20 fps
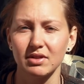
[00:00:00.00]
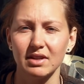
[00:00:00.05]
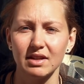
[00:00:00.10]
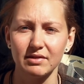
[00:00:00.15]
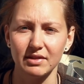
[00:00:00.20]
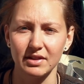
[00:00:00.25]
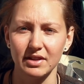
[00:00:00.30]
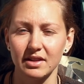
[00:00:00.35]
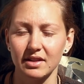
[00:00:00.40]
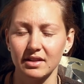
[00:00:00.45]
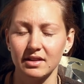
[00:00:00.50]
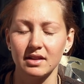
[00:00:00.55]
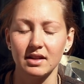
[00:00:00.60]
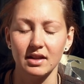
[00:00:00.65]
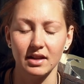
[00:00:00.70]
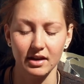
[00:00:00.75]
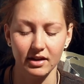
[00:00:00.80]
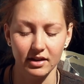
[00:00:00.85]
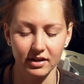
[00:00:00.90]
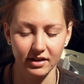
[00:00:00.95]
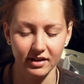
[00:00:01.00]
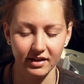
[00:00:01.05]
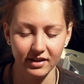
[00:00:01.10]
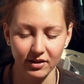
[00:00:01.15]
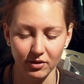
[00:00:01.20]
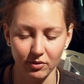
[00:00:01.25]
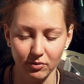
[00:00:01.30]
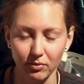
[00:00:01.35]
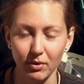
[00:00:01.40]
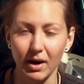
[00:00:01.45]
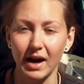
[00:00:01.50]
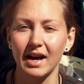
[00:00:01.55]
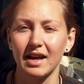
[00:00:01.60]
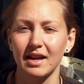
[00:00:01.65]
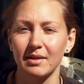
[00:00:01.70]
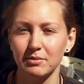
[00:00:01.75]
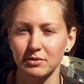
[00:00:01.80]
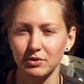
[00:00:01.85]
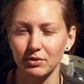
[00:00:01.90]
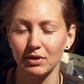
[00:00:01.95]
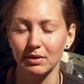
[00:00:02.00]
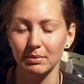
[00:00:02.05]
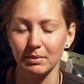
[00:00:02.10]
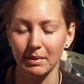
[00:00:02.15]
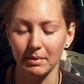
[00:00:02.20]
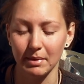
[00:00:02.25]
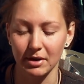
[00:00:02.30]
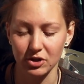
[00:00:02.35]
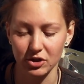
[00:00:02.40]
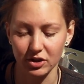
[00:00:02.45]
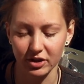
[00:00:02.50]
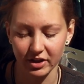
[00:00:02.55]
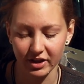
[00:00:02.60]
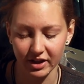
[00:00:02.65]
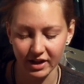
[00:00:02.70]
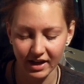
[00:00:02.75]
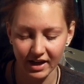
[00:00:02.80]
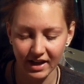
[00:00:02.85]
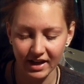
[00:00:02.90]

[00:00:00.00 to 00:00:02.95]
to live in here while I'm doing my bachelor.